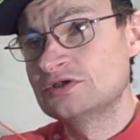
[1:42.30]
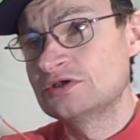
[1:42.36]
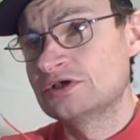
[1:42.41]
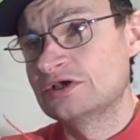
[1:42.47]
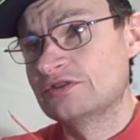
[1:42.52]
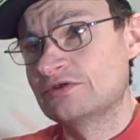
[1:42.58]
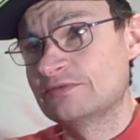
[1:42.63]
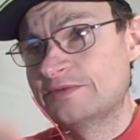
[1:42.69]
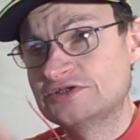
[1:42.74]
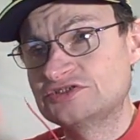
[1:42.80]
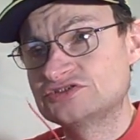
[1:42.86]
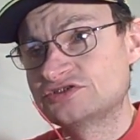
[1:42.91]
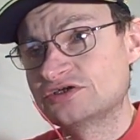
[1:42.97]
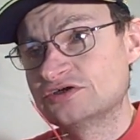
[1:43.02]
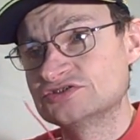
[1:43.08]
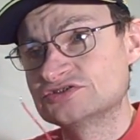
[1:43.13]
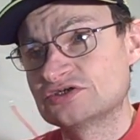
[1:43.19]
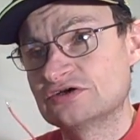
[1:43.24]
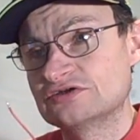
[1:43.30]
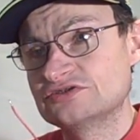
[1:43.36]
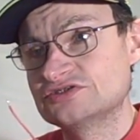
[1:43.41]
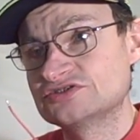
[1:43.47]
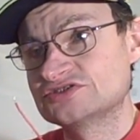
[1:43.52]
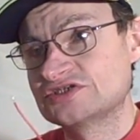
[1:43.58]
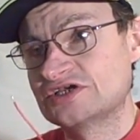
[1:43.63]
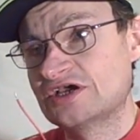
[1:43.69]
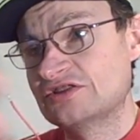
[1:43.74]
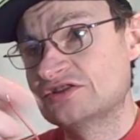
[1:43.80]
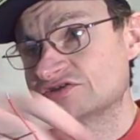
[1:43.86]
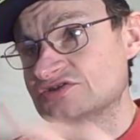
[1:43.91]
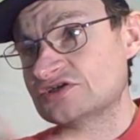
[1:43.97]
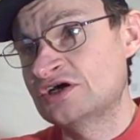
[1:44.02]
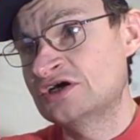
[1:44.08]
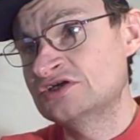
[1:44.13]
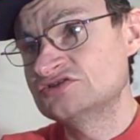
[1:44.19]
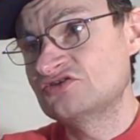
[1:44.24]
The message goes on to say that
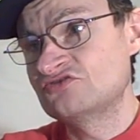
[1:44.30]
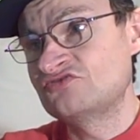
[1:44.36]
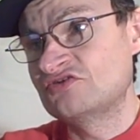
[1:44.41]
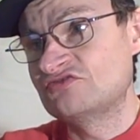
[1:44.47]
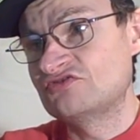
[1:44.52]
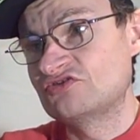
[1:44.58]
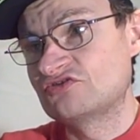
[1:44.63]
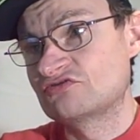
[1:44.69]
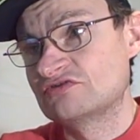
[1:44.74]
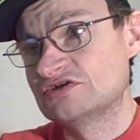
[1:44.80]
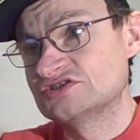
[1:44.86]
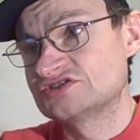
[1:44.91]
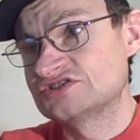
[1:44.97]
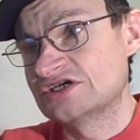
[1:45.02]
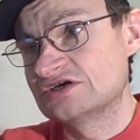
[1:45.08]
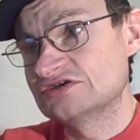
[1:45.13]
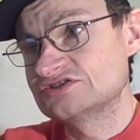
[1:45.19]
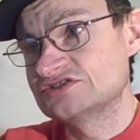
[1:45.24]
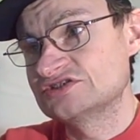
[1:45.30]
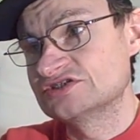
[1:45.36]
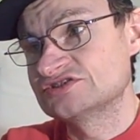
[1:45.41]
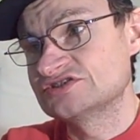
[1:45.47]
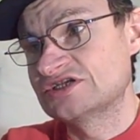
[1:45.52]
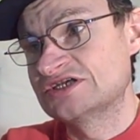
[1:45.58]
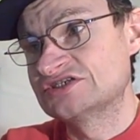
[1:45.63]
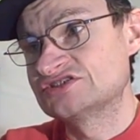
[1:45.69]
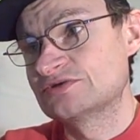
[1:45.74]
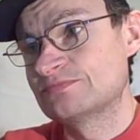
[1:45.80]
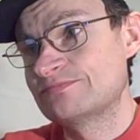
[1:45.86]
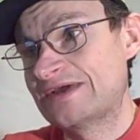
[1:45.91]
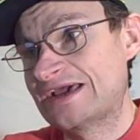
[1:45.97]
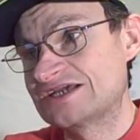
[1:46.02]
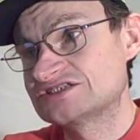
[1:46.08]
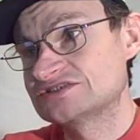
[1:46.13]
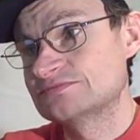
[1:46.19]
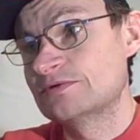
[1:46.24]
150 degrees Celsius is the
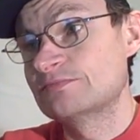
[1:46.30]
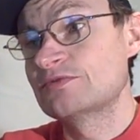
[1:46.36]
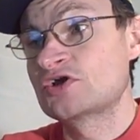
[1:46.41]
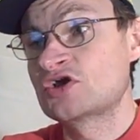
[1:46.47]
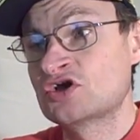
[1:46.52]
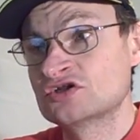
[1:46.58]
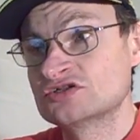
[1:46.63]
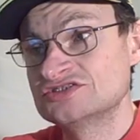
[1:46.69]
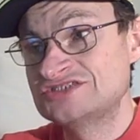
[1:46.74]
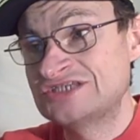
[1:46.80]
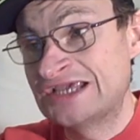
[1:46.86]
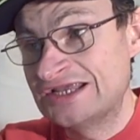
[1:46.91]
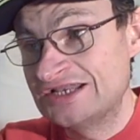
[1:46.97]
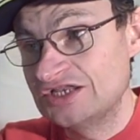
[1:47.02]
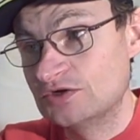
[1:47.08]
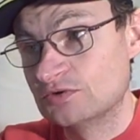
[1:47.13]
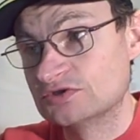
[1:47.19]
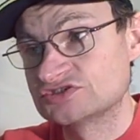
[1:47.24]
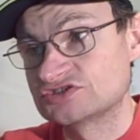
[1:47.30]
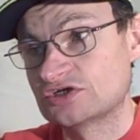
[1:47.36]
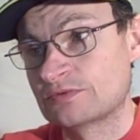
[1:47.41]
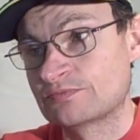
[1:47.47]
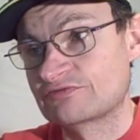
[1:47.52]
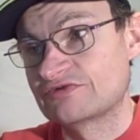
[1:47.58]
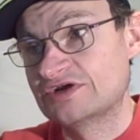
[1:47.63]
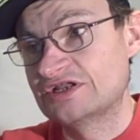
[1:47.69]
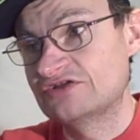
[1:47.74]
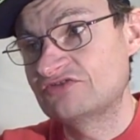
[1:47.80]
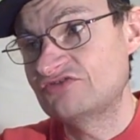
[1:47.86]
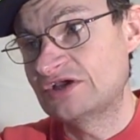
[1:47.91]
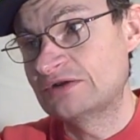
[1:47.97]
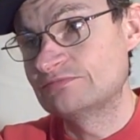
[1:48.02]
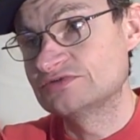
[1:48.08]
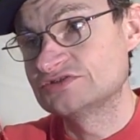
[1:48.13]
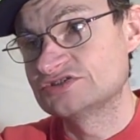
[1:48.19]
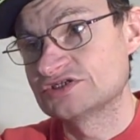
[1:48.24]
maximum continuous operating
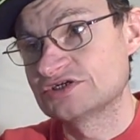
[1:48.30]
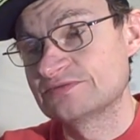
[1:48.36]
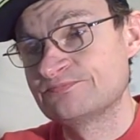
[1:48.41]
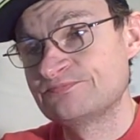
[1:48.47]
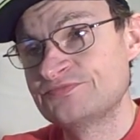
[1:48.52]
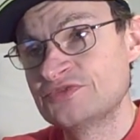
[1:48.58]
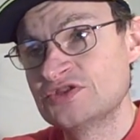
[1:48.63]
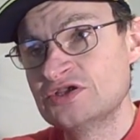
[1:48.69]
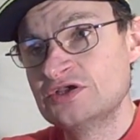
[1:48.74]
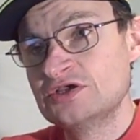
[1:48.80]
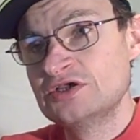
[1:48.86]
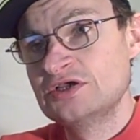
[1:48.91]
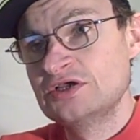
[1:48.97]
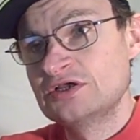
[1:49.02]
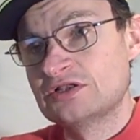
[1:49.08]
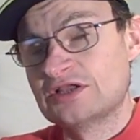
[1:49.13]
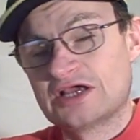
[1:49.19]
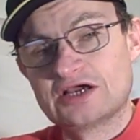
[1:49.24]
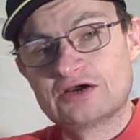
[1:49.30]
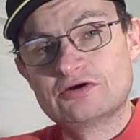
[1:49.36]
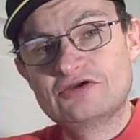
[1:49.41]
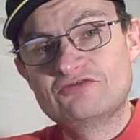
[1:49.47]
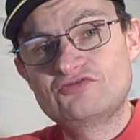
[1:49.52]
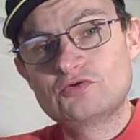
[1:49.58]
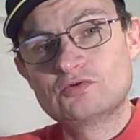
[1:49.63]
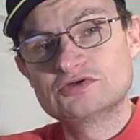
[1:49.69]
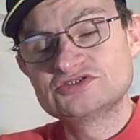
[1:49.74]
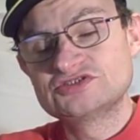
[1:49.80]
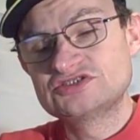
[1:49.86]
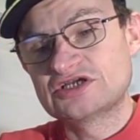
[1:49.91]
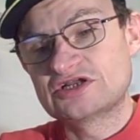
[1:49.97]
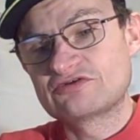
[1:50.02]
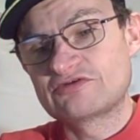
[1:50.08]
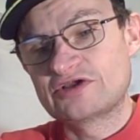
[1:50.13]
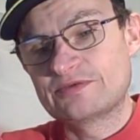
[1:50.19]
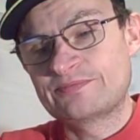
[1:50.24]
temperature. Now, if you want to
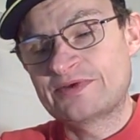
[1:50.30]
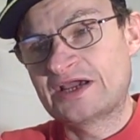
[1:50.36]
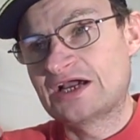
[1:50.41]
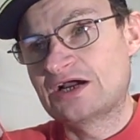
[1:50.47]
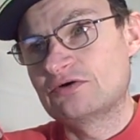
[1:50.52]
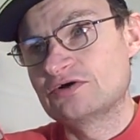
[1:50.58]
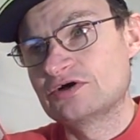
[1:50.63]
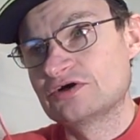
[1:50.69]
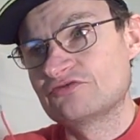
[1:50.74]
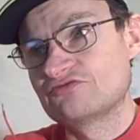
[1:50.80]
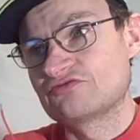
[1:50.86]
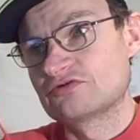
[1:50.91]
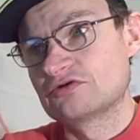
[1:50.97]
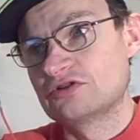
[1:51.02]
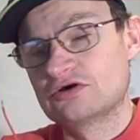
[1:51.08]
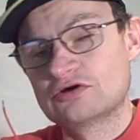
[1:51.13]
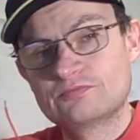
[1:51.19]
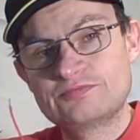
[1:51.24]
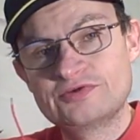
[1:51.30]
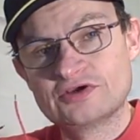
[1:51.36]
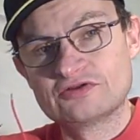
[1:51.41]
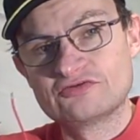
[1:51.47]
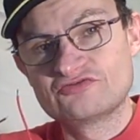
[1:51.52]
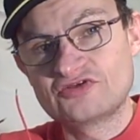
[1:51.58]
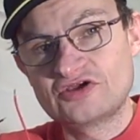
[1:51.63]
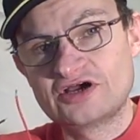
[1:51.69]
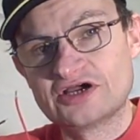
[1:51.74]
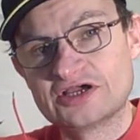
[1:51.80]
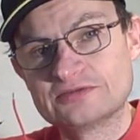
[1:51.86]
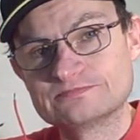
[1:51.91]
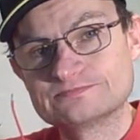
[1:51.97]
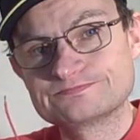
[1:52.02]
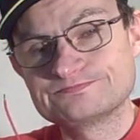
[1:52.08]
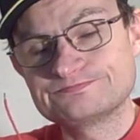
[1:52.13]
generate power for a long period of time,